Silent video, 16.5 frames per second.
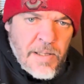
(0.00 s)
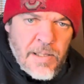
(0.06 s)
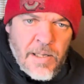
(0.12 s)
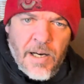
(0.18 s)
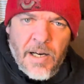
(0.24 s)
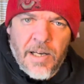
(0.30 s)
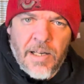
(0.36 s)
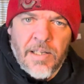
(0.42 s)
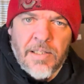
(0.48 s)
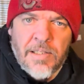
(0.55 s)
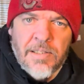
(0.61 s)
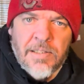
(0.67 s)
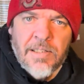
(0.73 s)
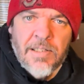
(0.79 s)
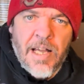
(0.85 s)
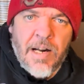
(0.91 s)
Hi,
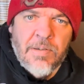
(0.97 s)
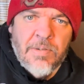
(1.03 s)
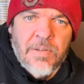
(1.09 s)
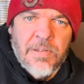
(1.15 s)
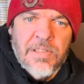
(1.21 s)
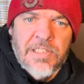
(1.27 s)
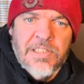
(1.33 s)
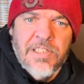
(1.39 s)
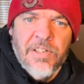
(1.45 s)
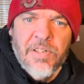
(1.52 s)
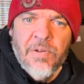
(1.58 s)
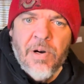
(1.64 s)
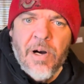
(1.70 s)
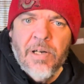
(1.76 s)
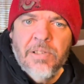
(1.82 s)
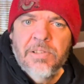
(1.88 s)
today I'm going to show you
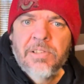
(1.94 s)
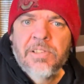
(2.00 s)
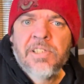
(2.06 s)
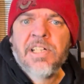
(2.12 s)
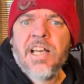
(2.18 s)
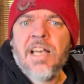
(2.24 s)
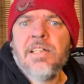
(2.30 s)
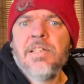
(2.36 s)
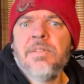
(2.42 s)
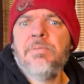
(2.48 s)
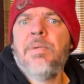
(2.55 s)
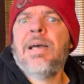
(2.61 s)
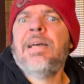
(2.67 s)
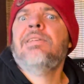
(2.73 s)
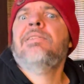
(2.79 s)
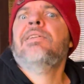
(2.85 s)
how to create a
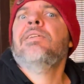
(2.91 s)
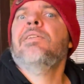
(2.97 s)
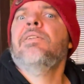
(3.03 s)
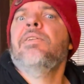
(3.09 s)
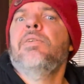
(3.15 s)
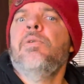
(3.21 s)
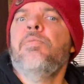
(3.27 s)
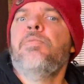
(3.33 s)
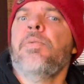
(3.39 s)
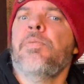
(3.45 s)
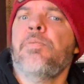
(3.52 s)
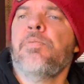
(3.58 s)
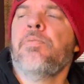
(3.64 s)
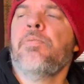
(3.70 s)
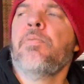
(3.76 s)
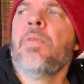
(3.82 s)
basic loop
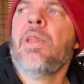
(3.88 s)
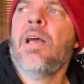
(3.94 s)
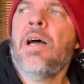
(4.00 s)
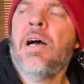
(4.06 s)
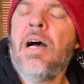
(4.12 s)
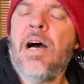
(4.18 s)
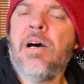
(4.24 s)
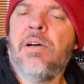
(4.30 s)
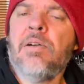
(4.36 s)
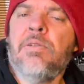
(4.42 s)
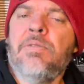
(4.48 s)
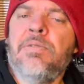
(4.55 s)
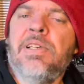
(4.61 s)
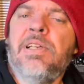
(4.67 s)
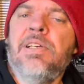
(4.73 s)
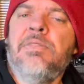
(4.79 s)
out of
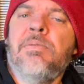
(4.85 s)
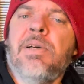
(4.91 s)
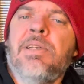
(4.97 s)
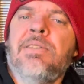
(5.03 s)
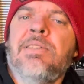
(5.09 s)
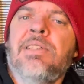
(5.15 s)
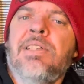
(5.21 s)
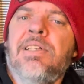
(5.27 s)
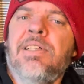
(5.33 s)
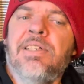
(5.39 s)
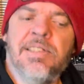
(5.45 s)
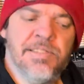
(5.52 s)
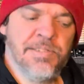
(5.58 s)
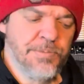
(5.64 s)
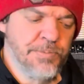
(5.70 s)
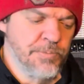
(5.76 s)
E
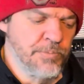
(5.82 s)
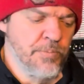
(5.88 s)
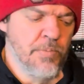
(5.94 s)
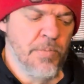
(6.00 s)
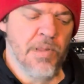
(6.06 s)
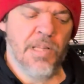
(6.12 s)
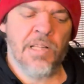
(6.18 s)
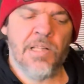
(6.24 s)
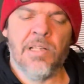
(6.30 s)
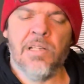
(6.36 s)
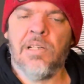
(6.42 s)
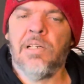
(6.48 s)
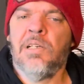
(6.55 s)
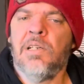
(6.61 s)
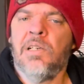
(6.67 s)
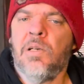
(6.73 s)
Mixolydian
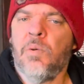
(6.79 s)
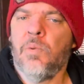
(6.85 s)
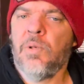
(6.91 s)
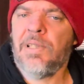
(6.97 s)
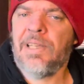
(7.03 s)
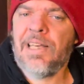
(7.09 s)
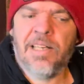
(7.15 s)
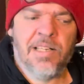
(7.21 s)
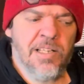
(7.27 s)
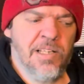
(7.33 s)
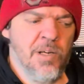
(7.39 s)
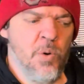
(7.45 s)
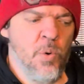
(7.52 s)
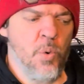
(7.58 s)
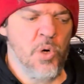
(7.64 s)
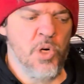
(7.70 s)
with a
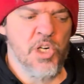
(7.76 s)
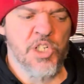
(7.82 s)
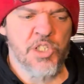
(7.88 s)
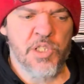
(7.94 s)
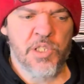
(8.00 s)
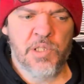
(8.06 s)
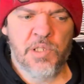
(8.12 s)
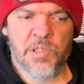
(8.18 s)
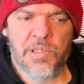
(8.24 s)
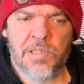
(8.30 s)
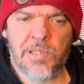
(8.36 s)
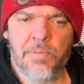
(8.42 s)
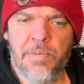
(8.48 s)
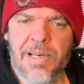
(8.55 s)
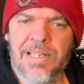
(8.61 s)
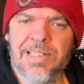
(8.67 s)
chord,
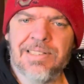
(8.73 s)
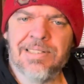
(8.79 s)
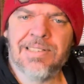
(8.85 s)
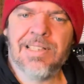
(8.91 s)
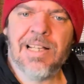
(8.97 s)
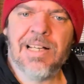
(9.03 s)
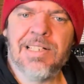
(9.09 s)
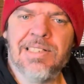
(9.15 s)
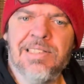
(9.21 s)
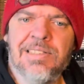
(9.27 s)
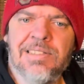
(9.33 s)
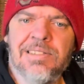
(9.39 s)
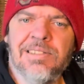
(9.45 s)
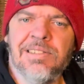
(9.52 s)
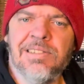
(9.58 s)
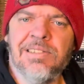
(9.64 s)
a bass
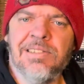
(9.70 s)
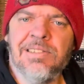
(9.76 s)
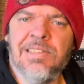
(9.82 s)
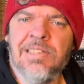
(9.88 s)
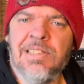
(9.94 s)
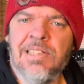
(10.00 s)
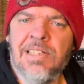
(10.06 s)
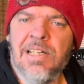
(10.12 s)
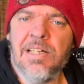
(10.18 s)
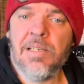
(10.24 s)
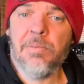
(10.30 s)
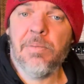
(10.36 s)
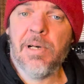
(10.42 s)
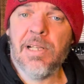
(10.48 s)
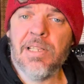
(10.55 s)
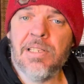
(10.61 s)
line, and a
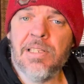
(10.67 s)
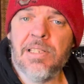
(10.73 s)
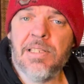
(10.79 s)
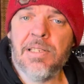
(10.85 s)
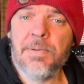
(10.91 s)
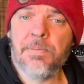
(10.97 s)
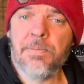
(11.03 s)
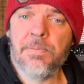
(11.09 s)
melody,